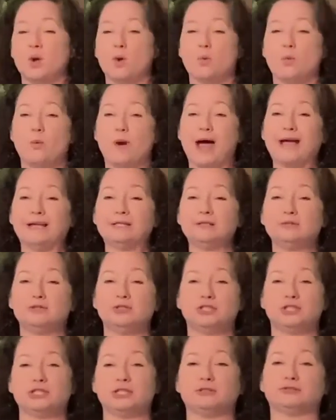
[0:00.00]
Why do
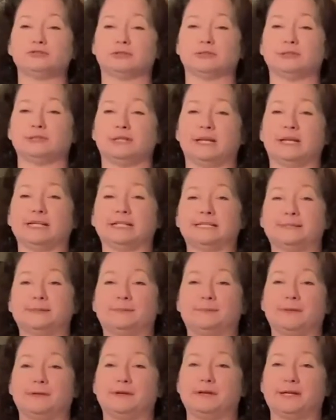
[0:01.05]
children
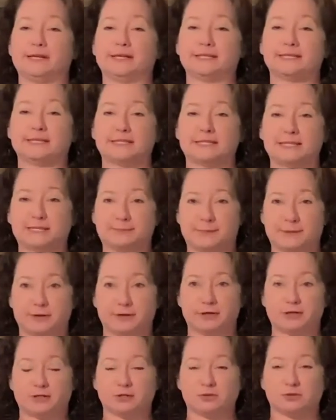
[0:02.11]
experience
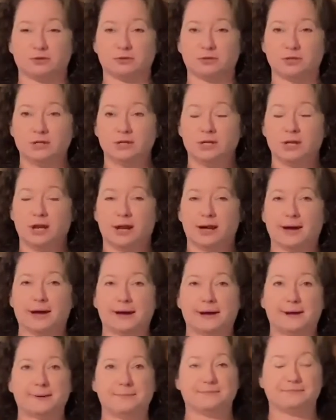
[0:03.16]
spiritual,
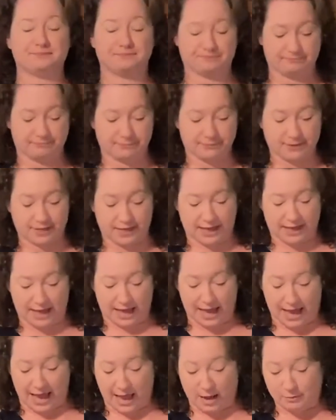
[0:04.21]
I
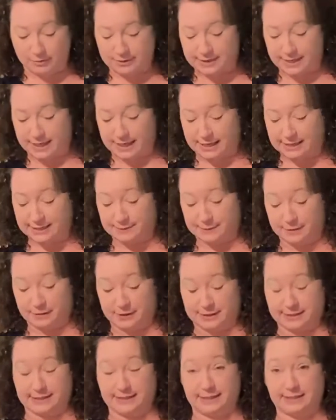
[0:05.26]
would say
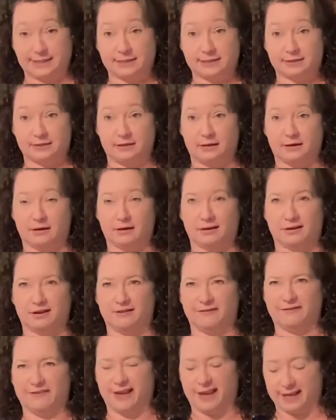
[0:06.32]
experiences,
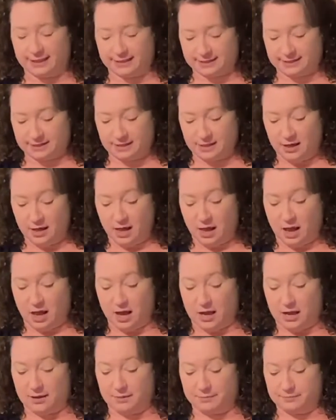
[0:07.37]
effects
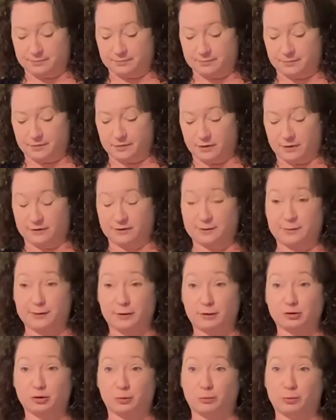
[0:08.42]
of
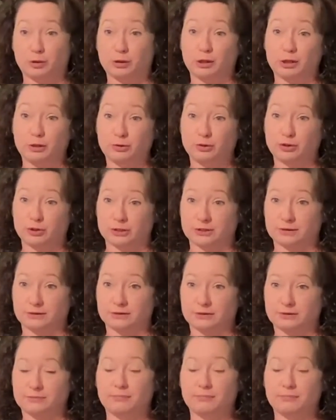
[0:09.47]
spiritual pollution